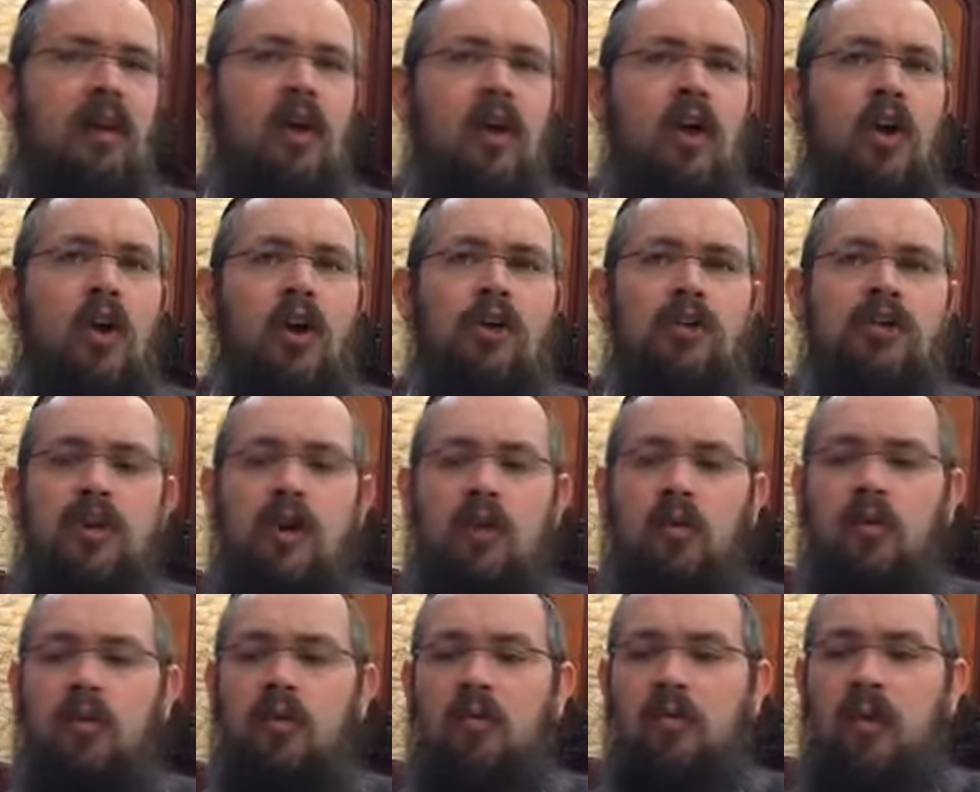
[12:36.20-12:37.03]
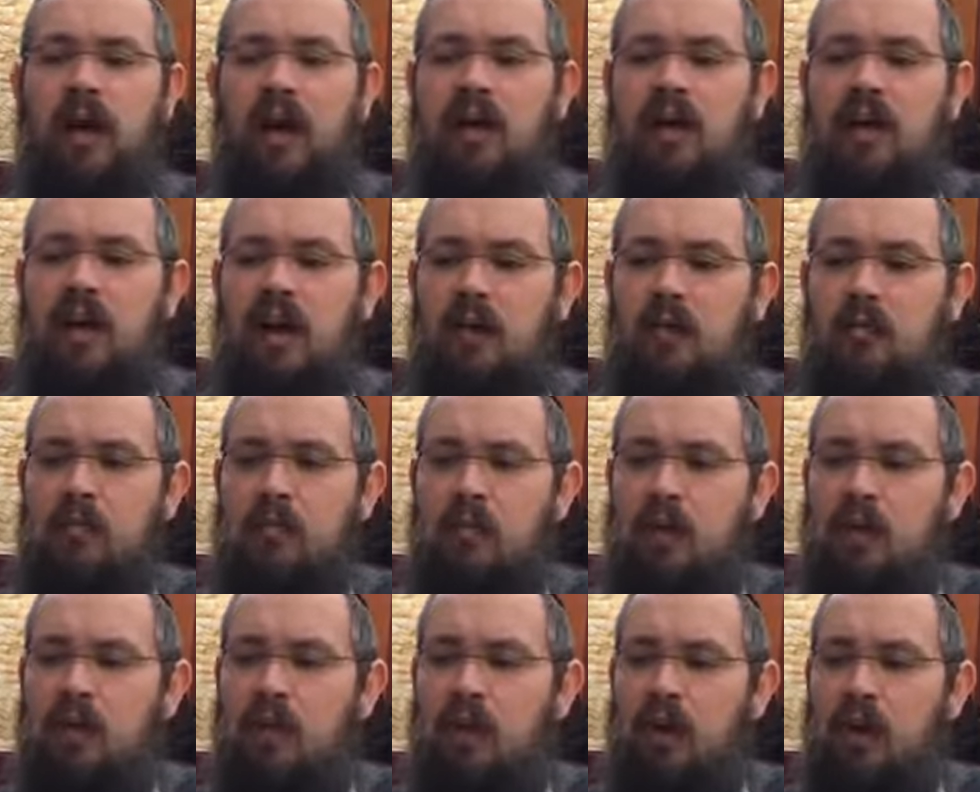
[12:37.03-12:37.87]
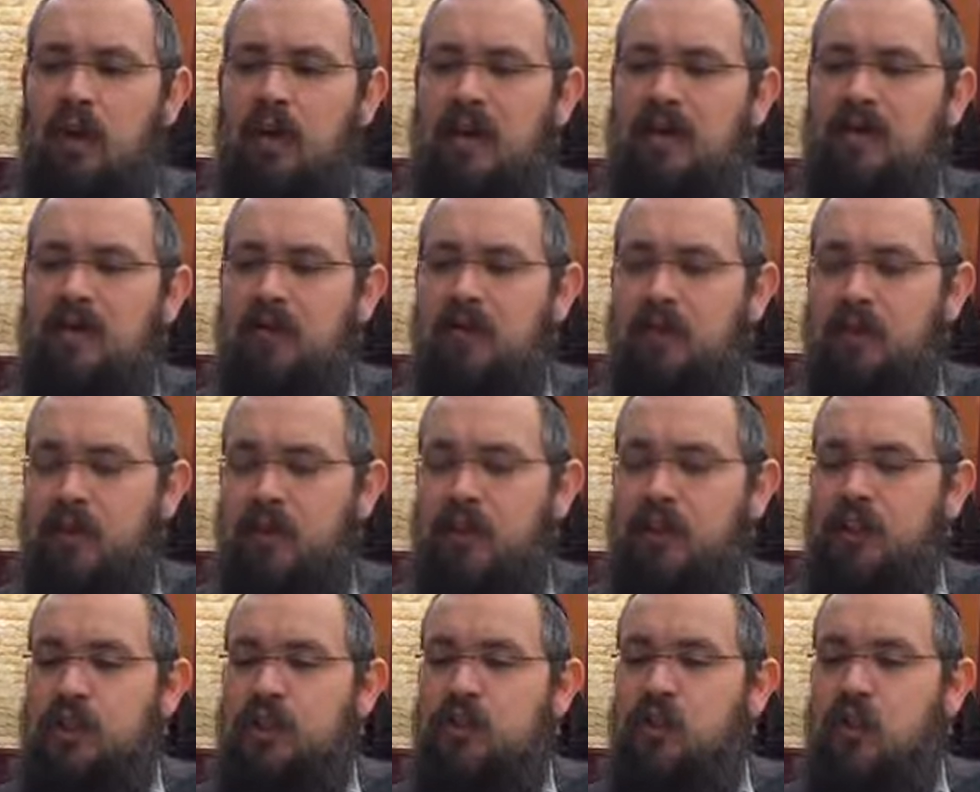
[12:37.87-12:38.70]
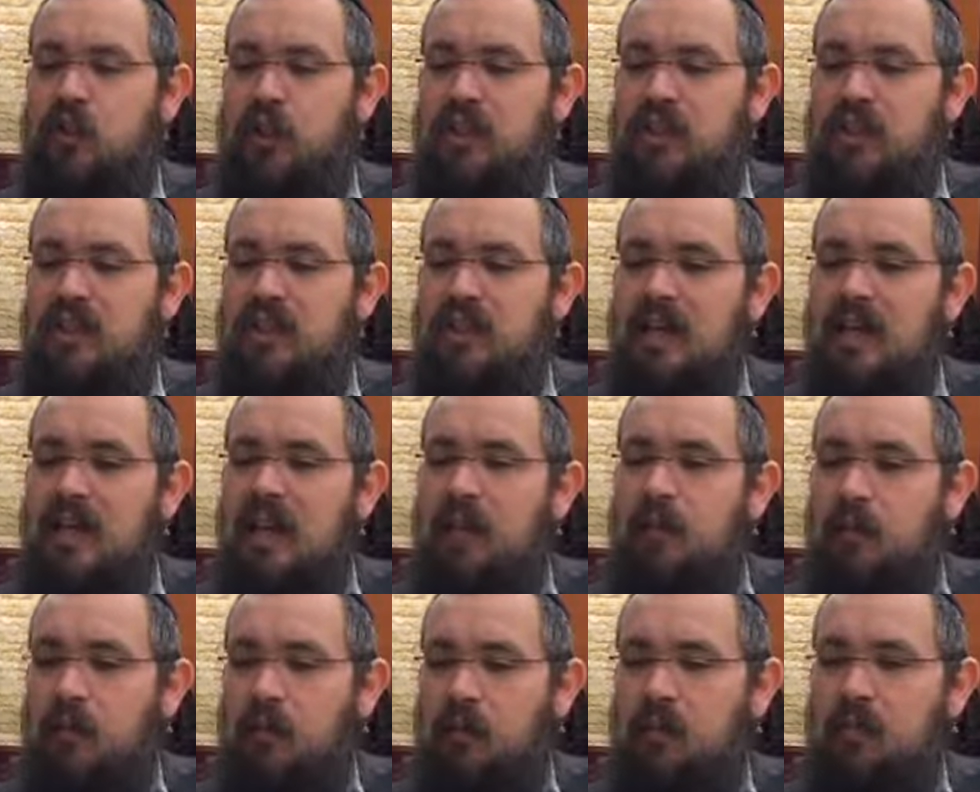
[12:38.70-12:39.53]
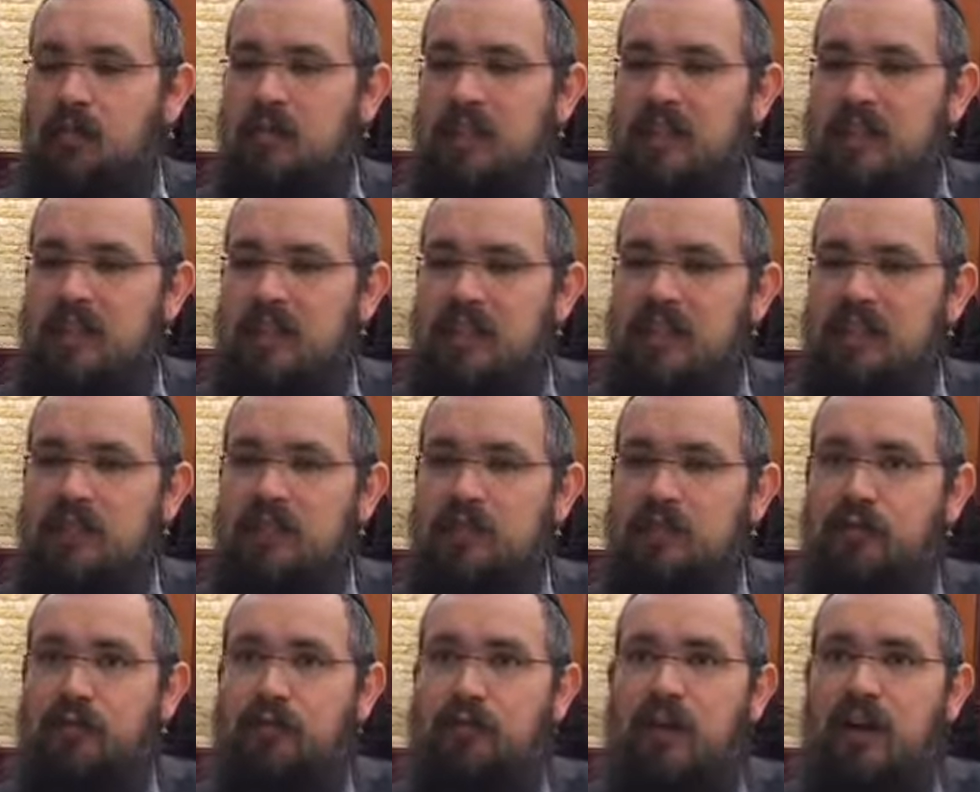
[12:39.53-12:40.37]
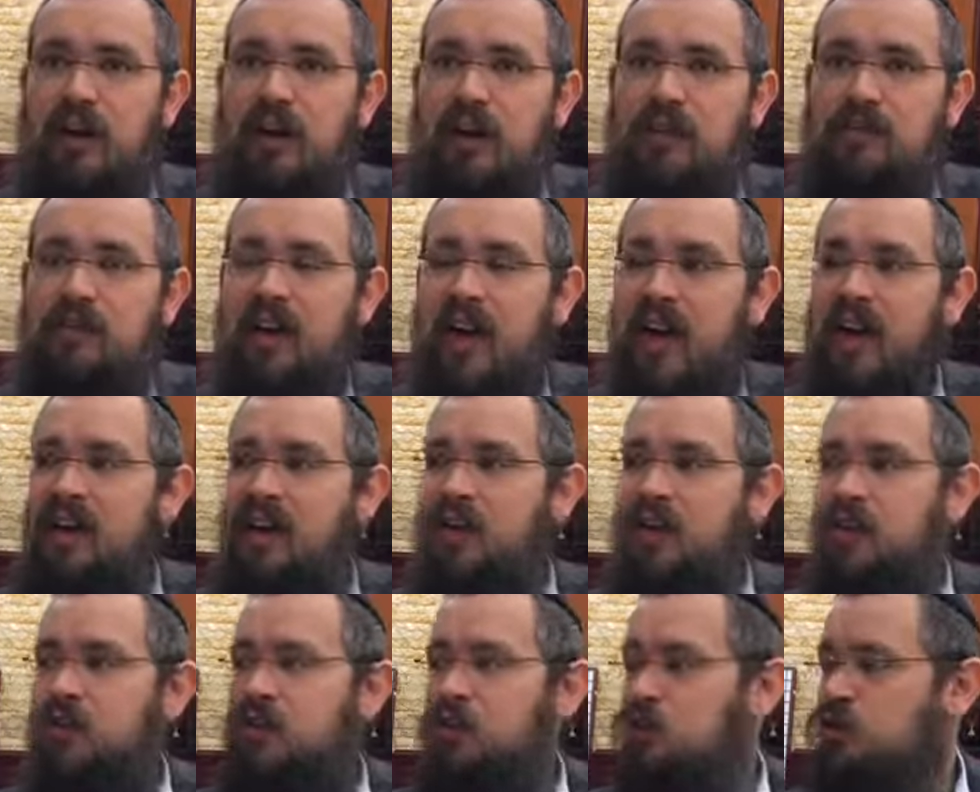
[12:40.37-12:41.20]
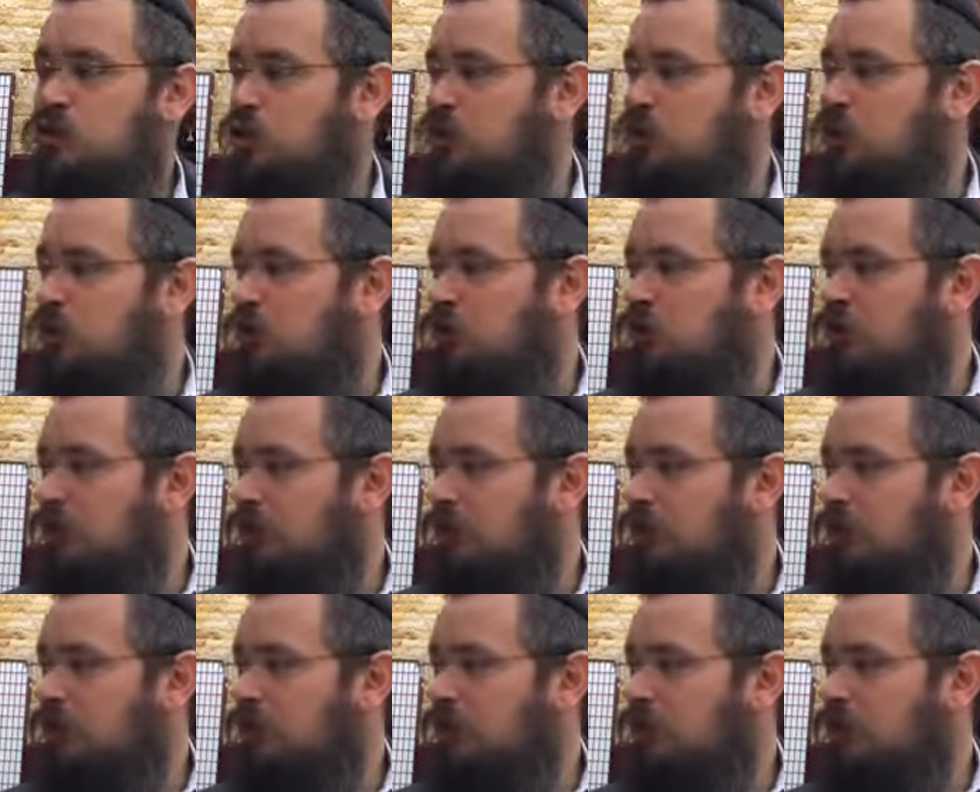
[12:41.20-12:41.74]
So when we talk about a free choice, what we mean is free of any external